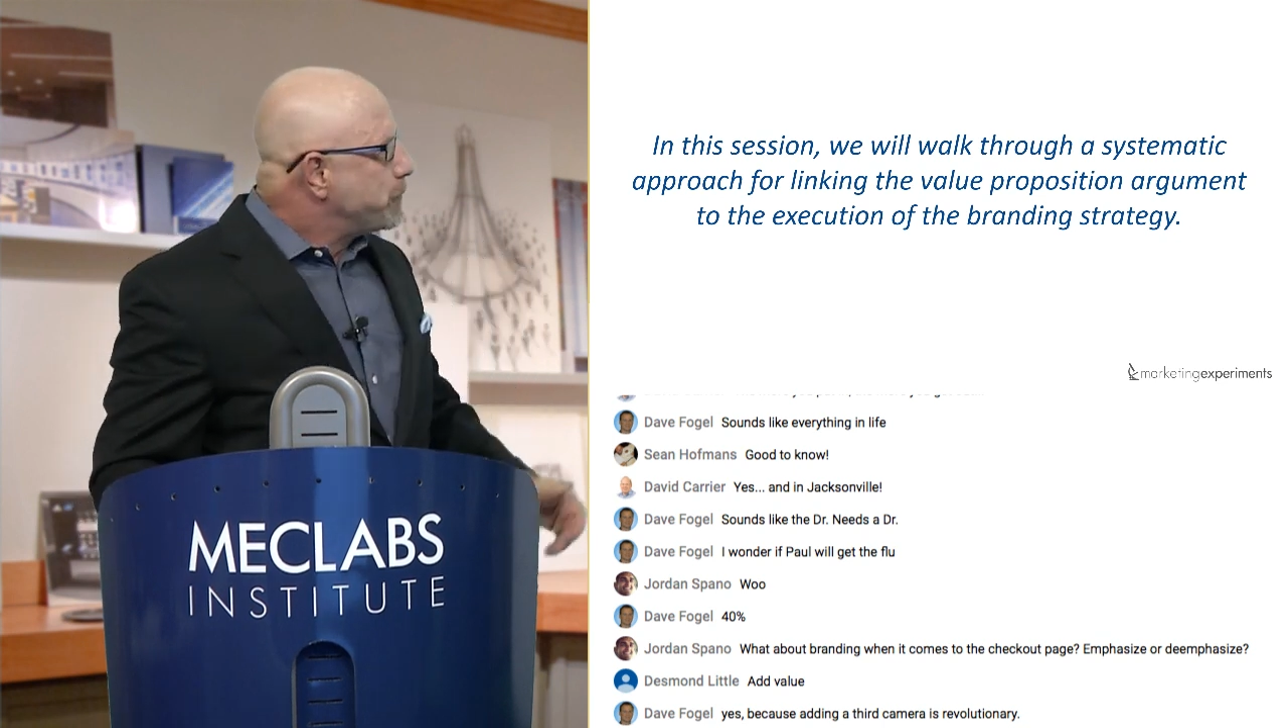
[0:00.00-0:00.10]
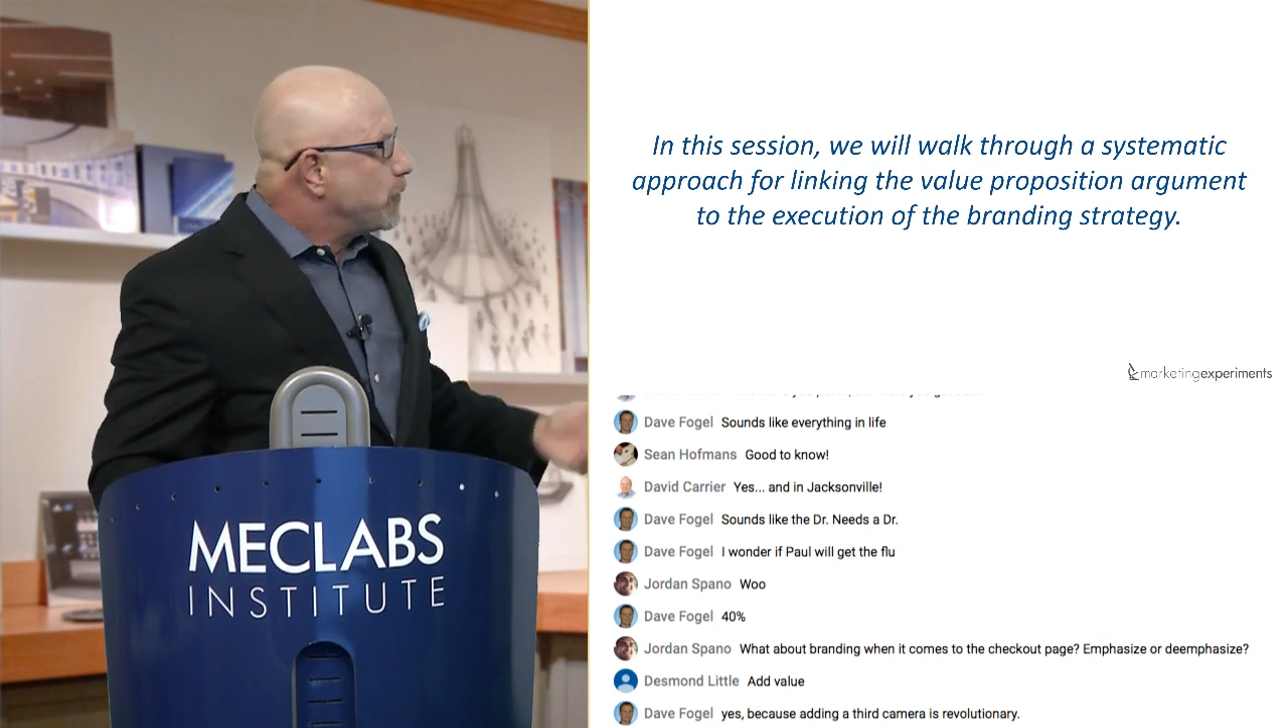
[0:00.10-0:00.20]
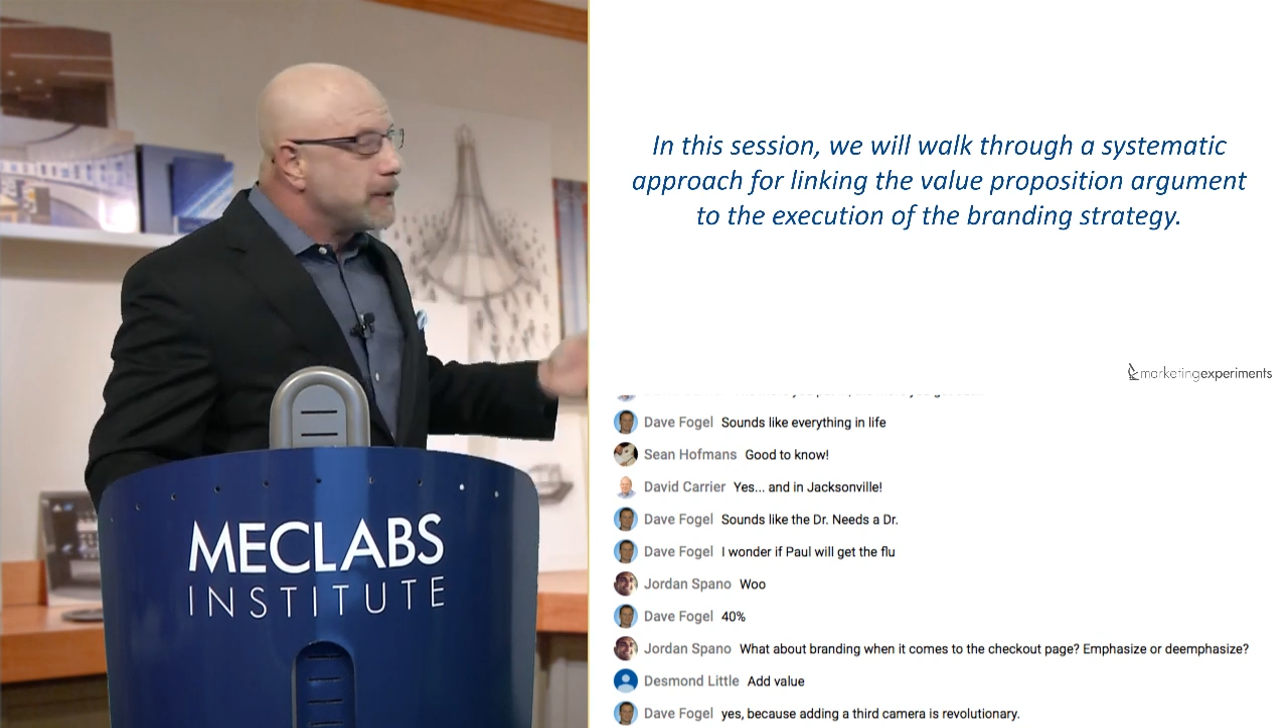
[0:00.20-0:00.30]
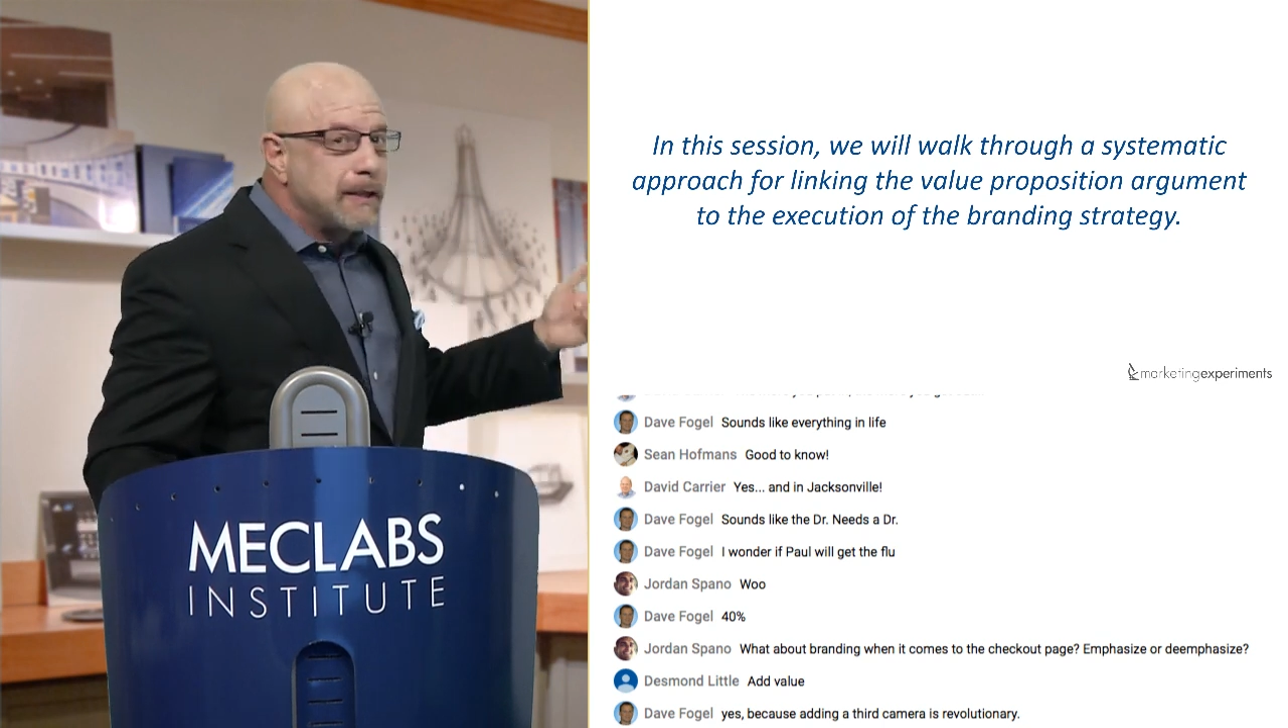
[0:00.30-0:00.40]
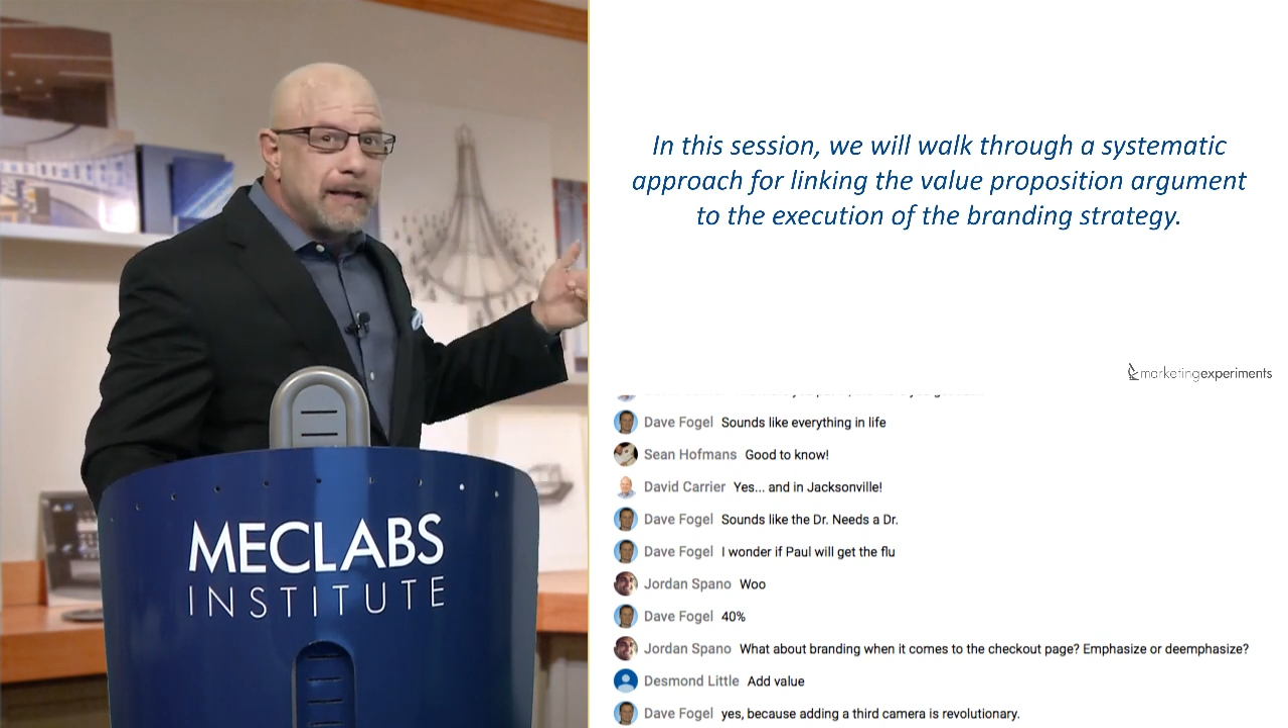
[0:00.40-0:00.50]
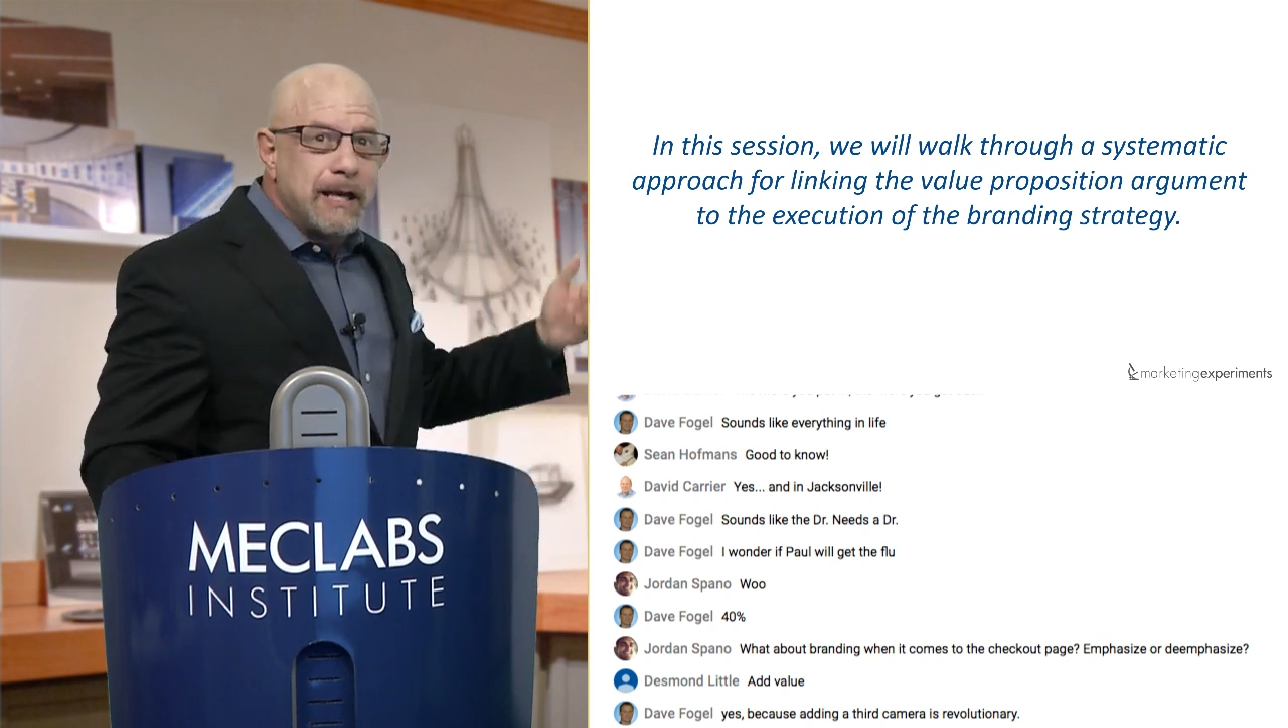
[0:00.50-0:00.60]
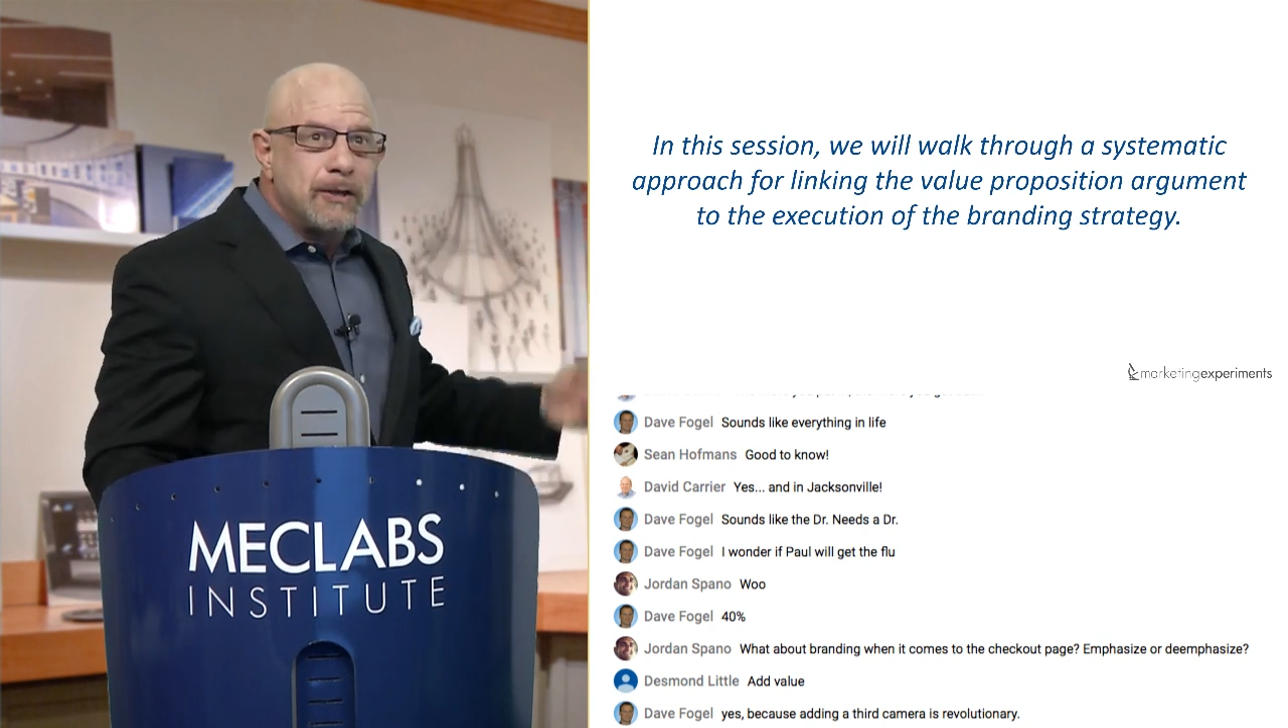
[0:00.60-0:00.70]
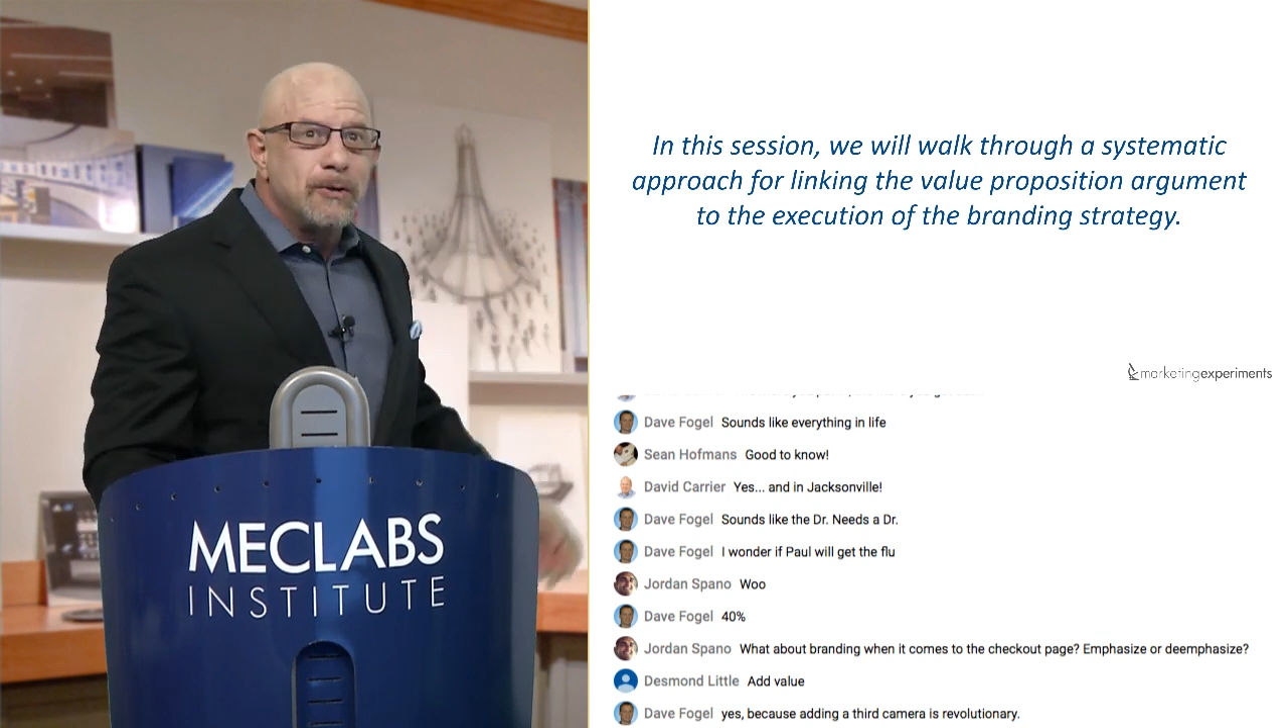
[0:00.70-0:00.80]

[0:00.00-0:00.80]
going to take